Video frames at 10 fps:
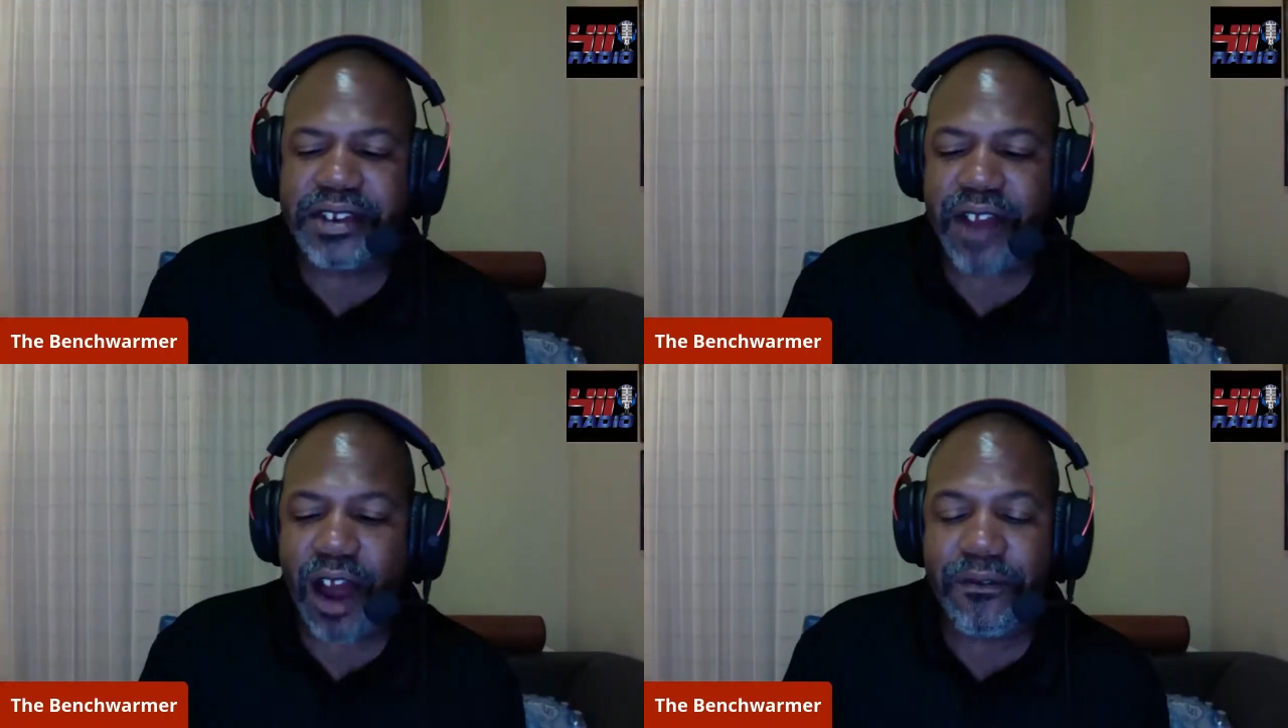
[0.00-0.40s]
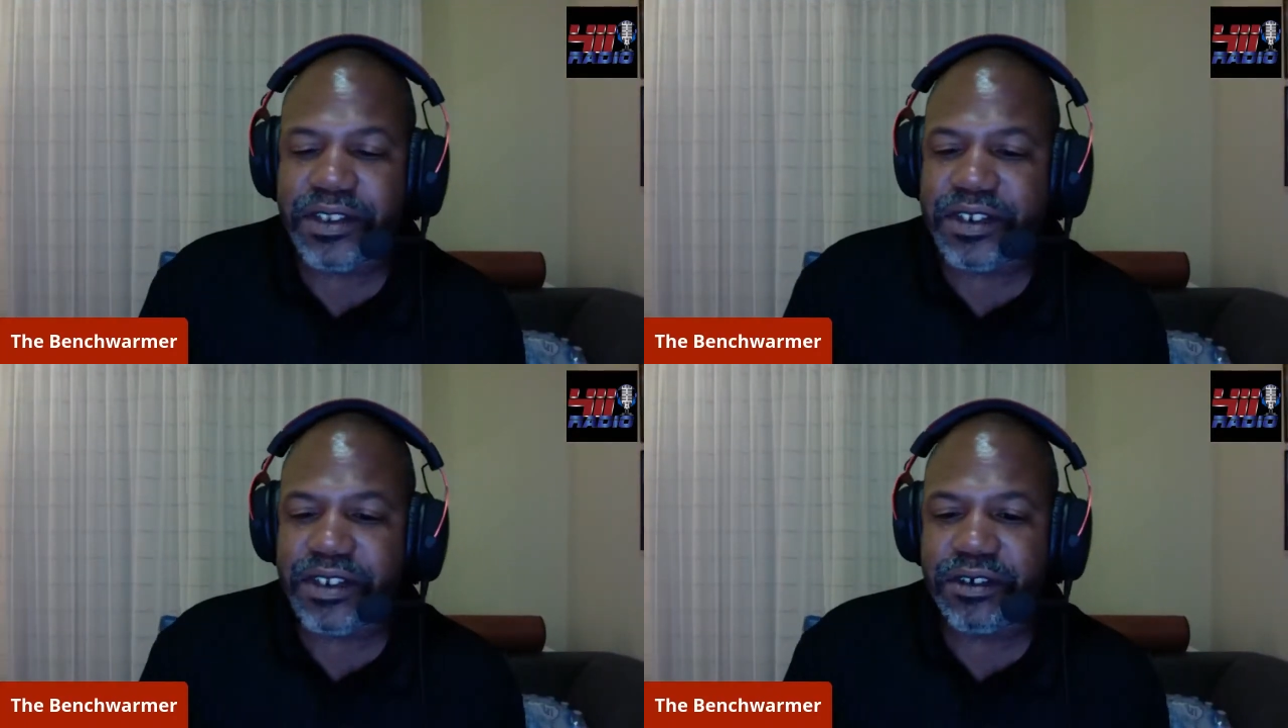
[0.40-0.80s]
City's
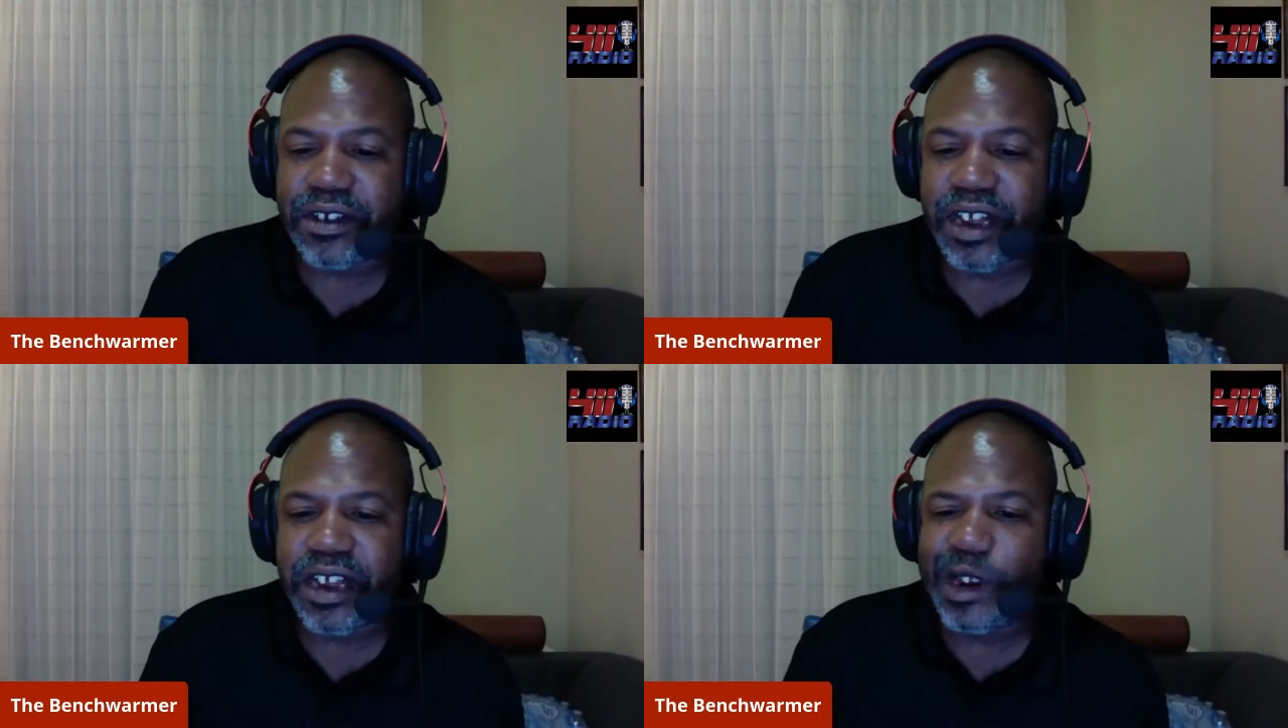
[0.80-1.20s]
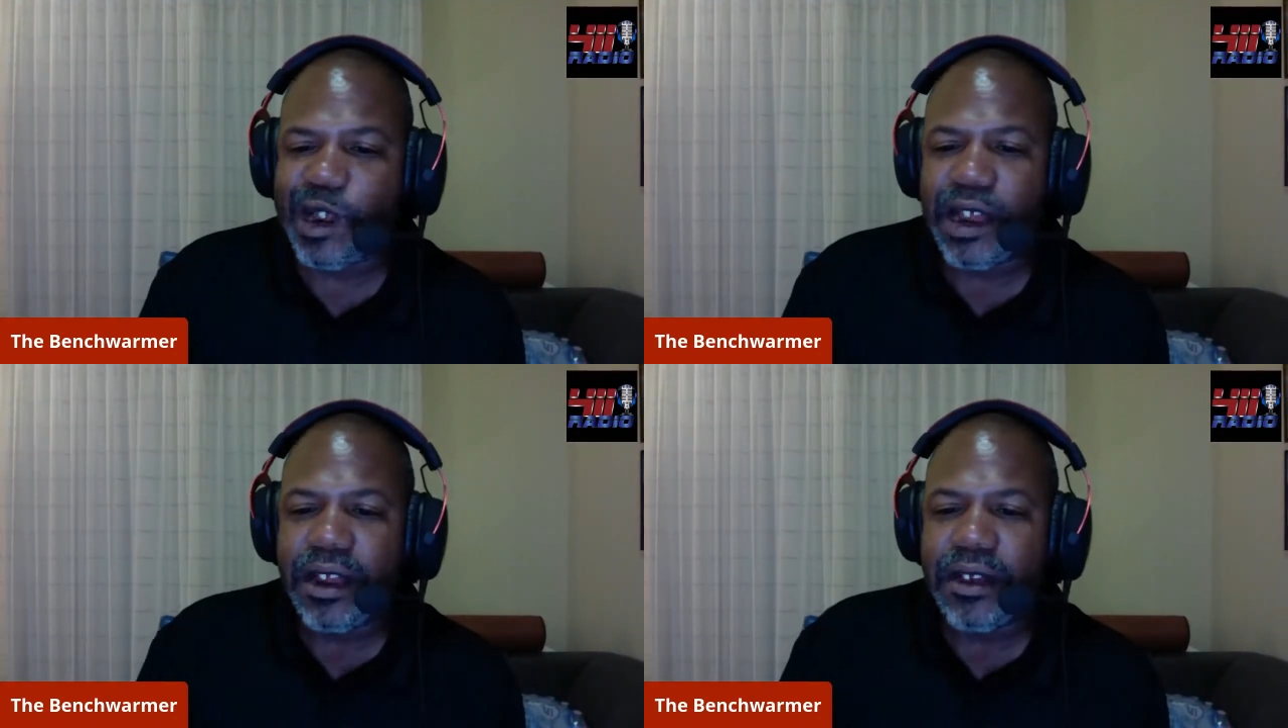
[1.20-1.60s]
offense is still good.
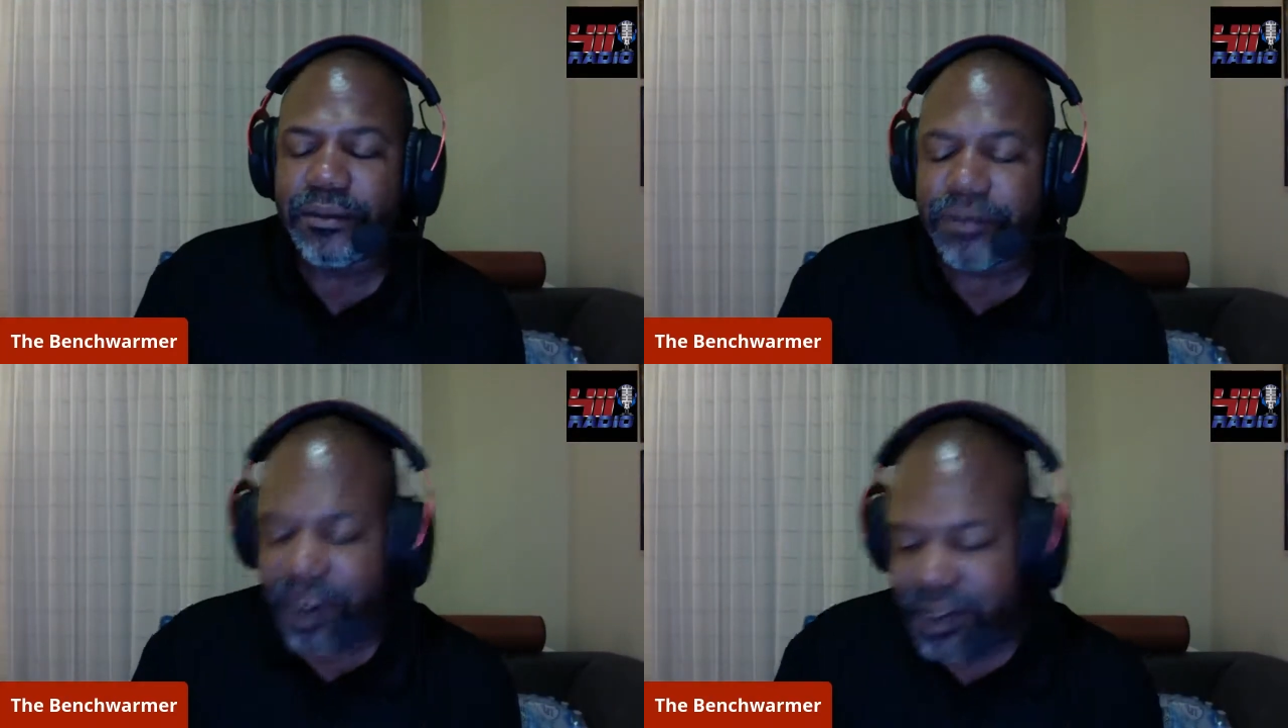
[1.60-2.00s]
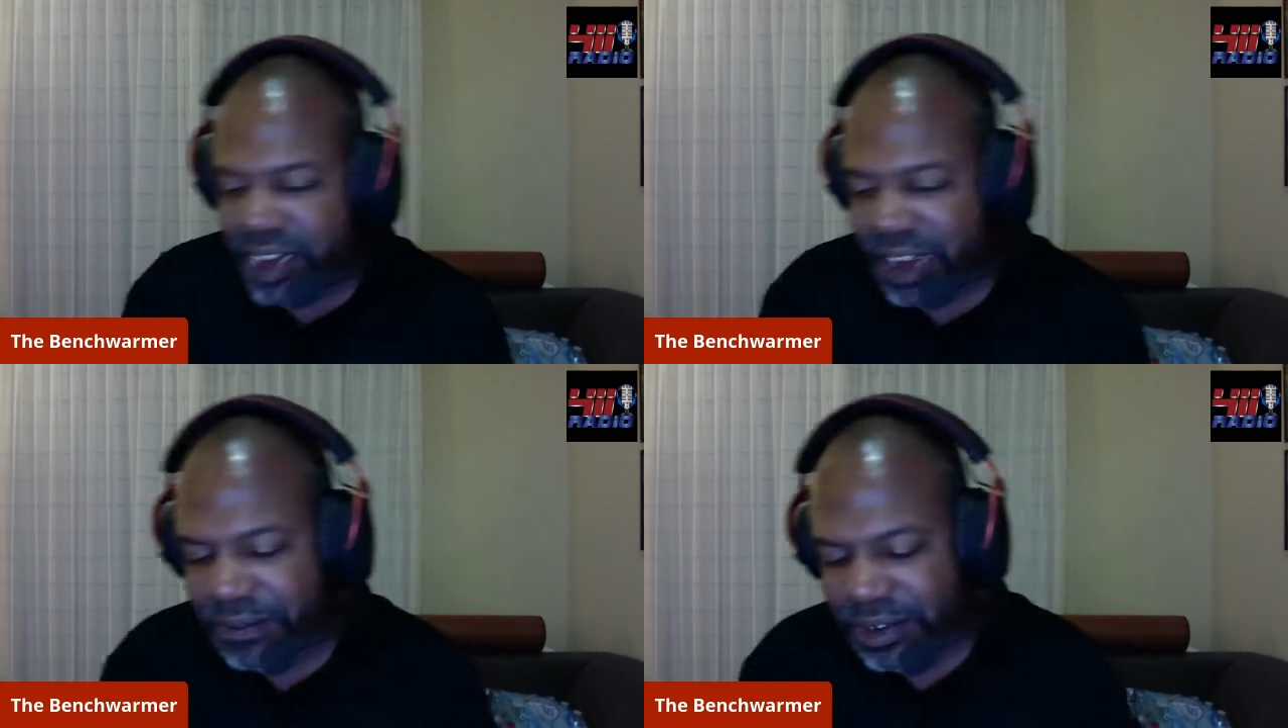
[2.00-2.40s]
Their
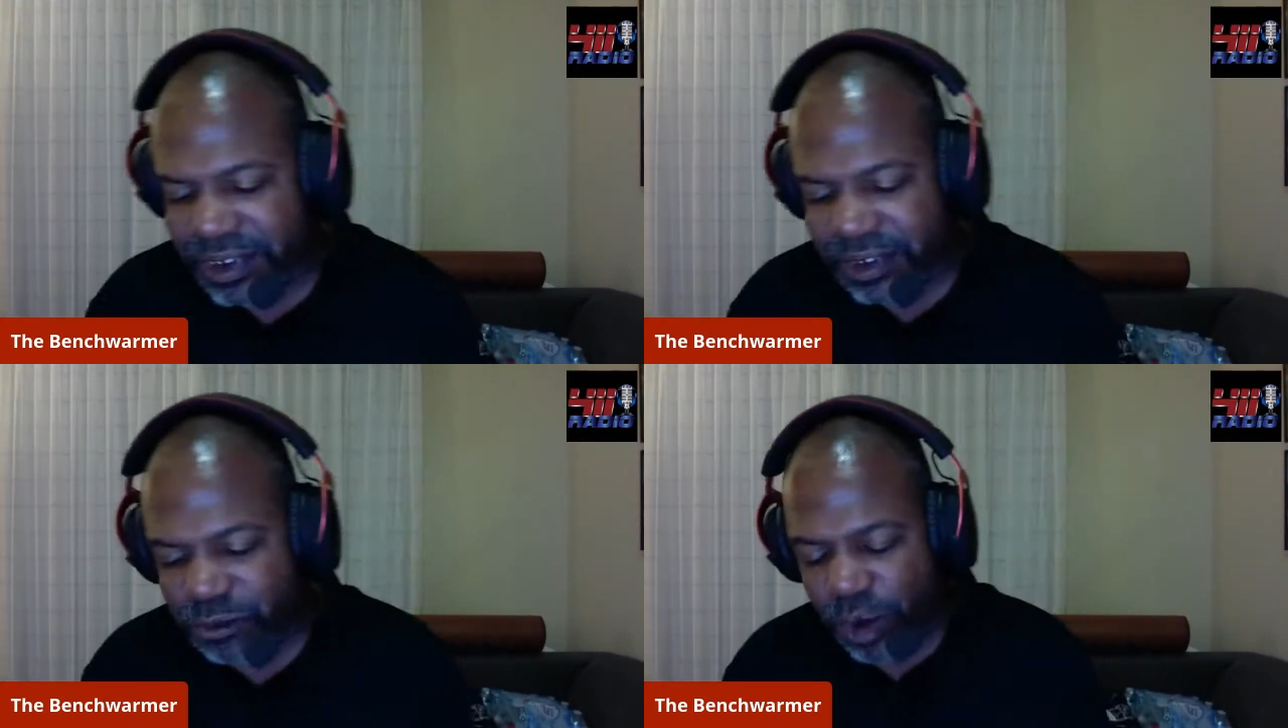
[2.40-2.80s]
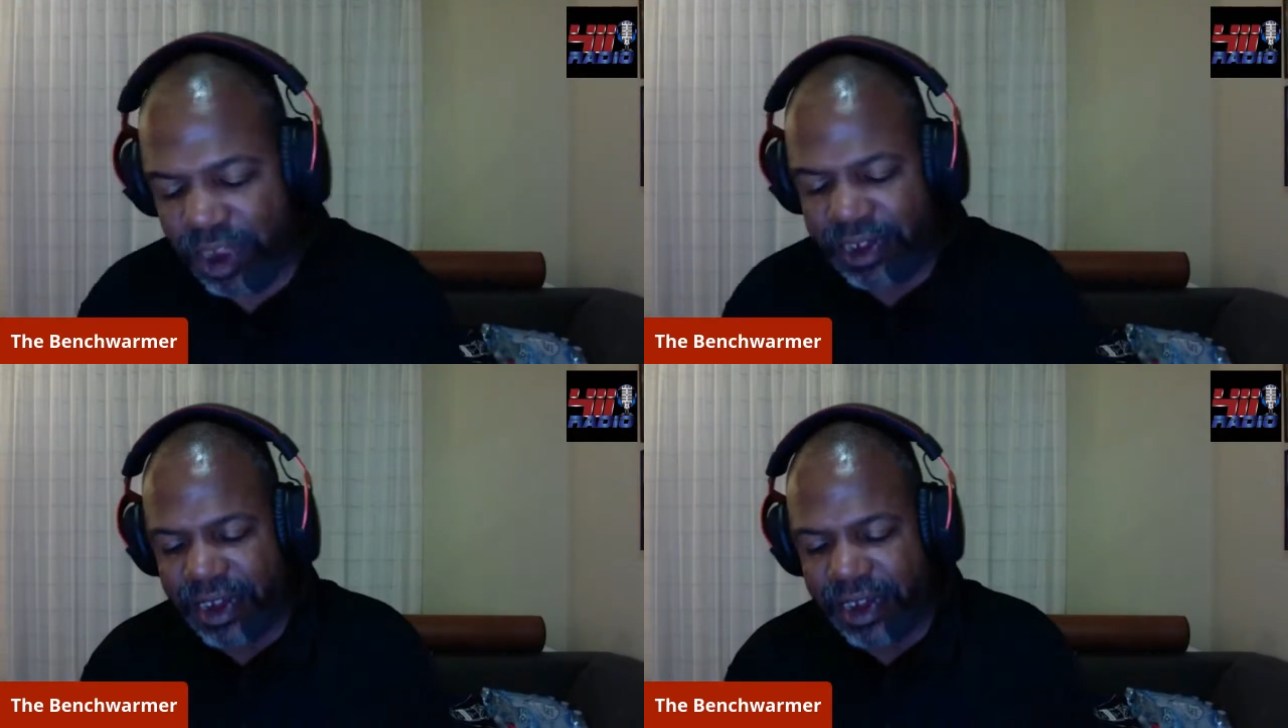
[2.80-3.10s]
defense is what